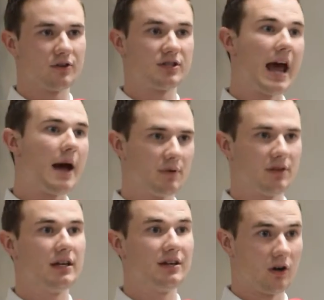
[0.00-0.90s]
There's an
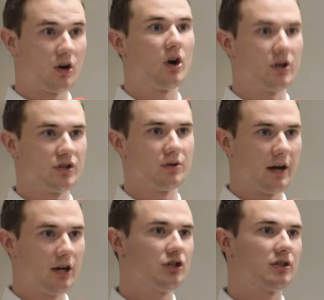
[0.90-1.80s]
apathy in our current
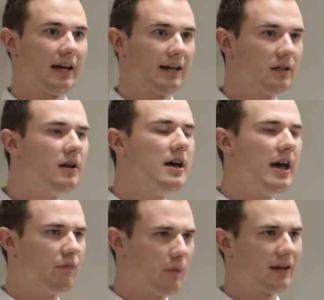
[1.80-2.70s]
generation, and
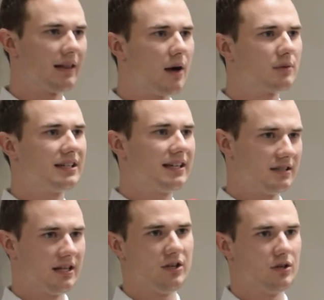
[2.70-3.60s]
if we allow it to
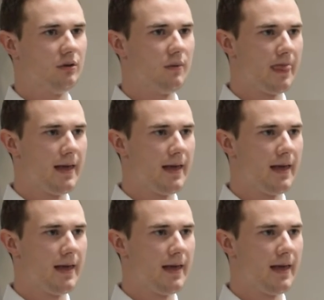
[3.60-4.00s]
continue,